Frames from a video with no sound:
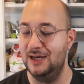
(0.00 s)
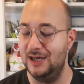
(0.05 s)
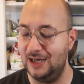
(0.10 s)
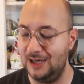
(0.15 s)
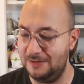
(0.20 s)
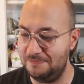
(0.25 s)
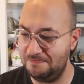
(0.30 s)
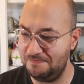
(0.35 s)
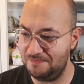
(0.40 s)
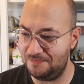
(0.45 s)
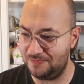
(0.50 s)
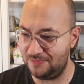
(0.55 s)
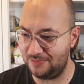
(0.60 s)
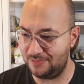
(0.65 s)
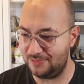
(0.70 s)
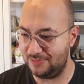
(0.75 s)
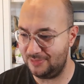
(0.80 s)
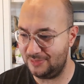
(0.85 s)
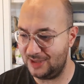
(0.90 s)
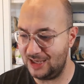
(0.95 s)

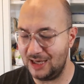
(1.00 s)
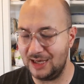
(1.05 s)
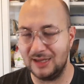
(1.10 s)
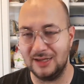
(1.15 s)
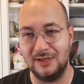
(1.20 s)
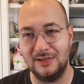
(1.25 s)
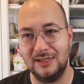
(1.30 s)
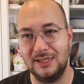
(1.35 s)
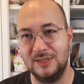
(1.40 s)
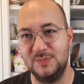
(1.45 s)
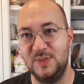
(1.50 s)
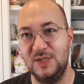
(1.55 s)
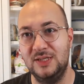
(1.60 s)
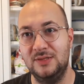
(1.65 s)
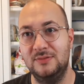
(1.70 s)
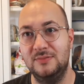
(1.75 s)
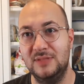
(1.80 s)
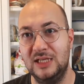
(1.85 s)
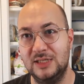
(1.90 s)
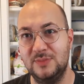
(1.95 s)
Yeah, like that's
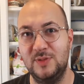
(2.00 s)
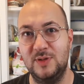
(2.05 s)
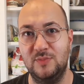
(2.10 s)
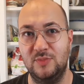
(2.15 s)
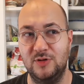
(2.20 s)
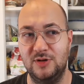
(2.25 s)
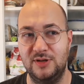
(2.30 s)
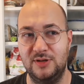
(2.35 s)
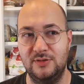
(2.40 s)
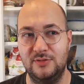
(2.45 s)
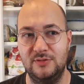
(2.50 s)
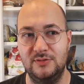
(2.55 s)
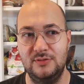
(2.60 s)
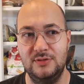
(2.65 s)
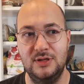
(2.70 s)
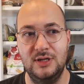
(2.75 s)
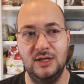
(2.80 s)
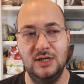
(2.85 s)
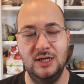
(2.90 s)
been pretty cool.